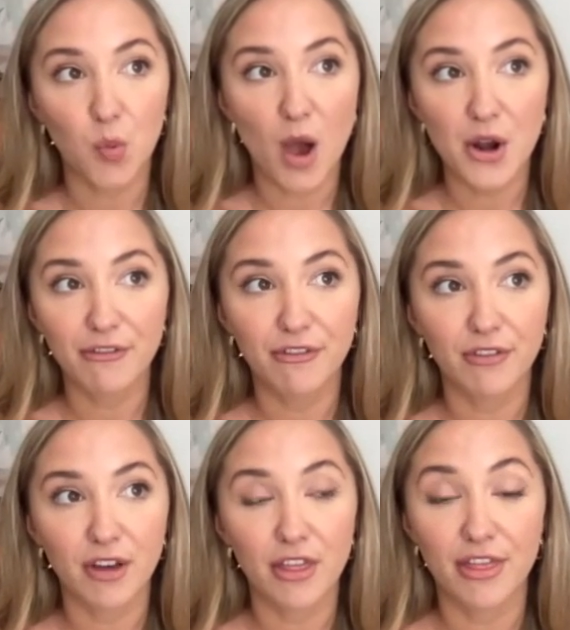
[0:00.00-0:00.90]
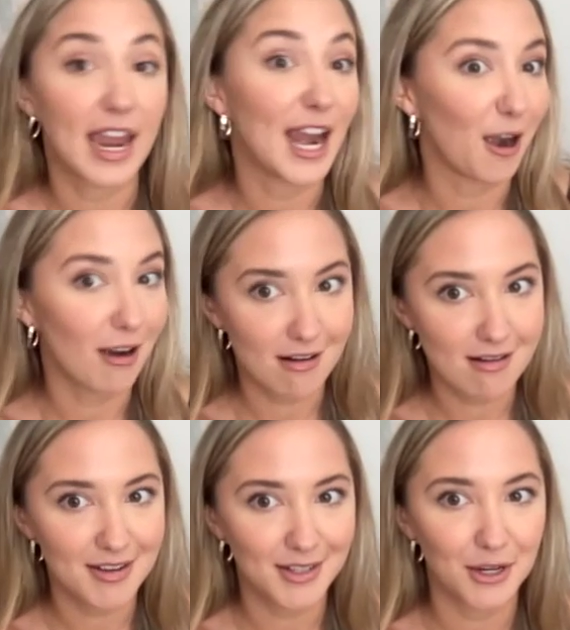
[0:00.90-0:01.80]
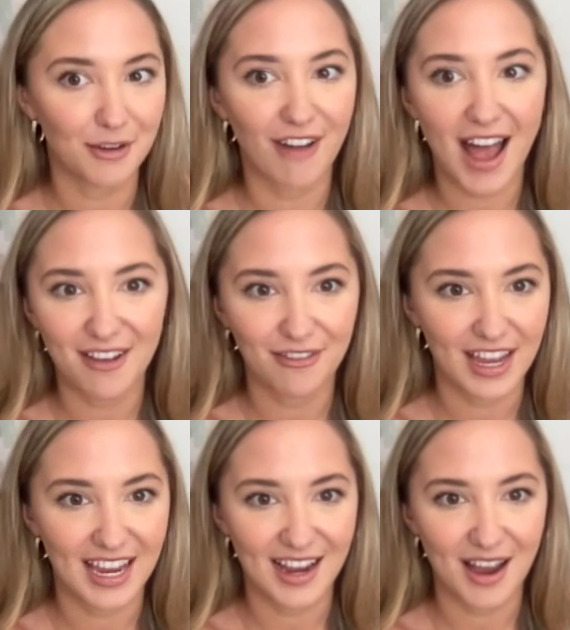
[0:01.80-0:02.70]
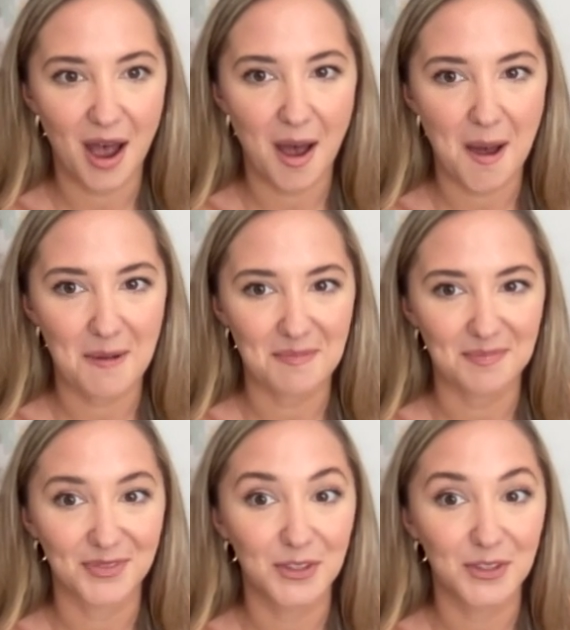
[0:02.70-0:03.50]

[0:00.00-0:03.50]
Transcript: one of their surviving um,